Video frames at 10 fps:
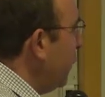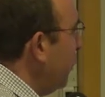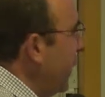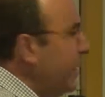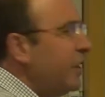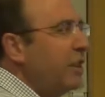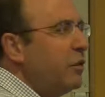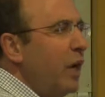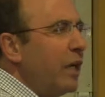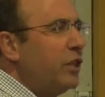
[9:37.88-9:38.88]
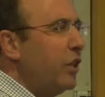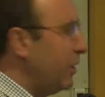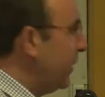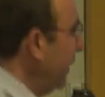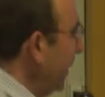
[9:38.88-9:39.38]
strange
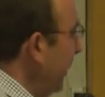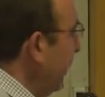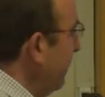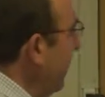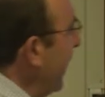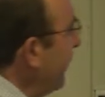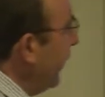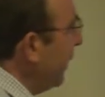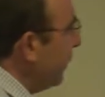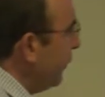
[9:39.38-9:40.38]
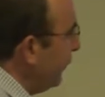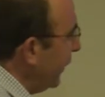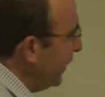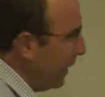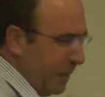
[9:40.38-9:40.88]
structures in pancreas of
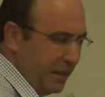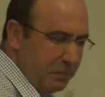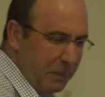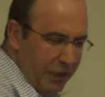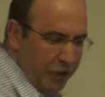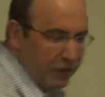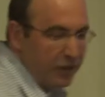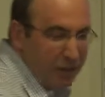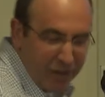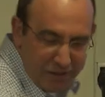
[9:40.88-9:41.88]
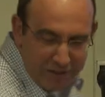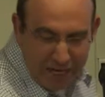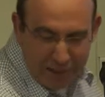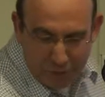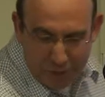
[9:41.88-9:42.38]
diabetes patient. The
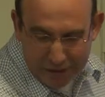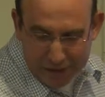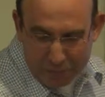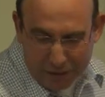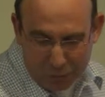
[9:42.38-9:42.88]
other one is much